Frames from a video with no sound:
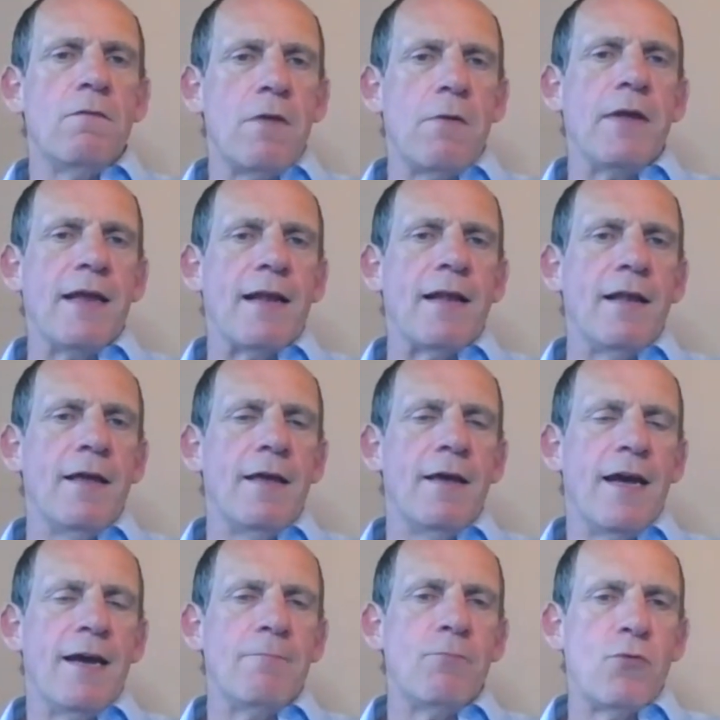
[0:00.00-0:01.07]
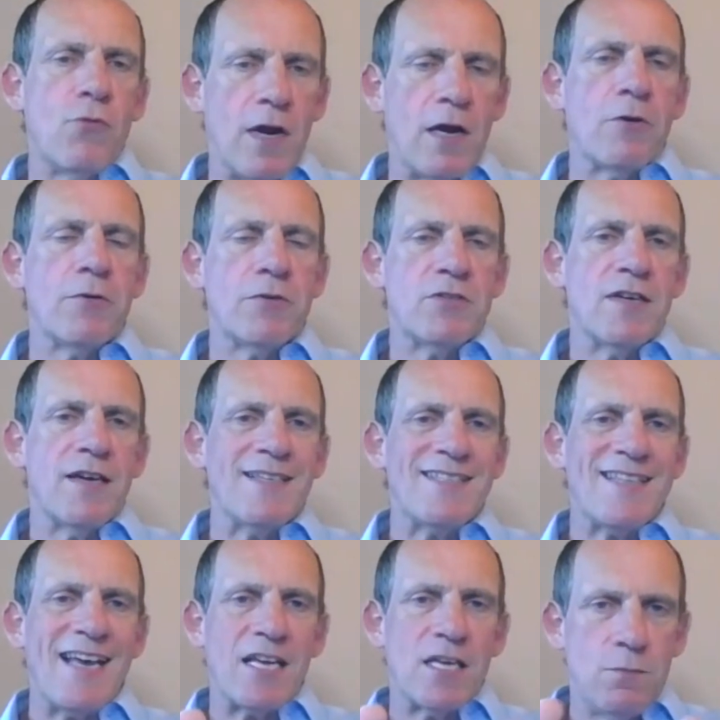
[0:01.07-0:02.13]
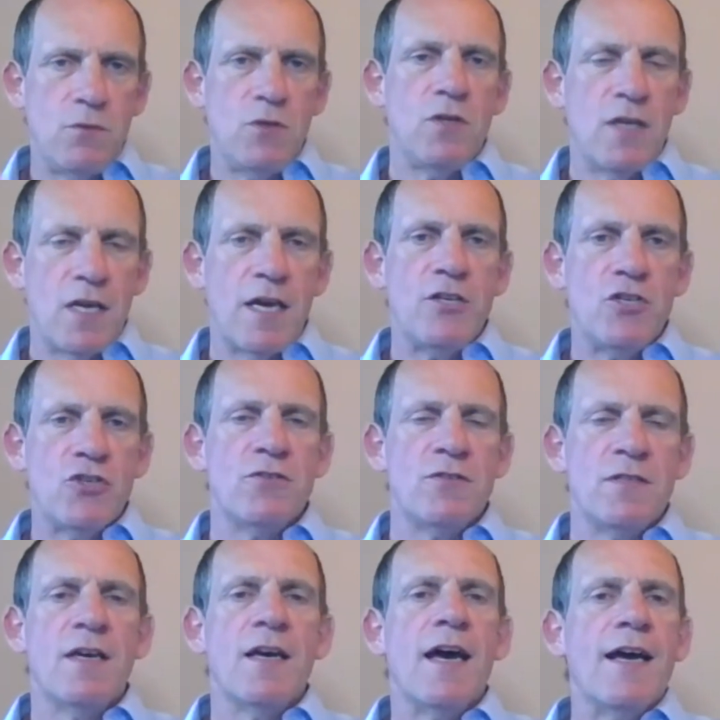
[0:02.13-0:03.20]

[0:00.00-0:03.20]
very clear and prioritize that communication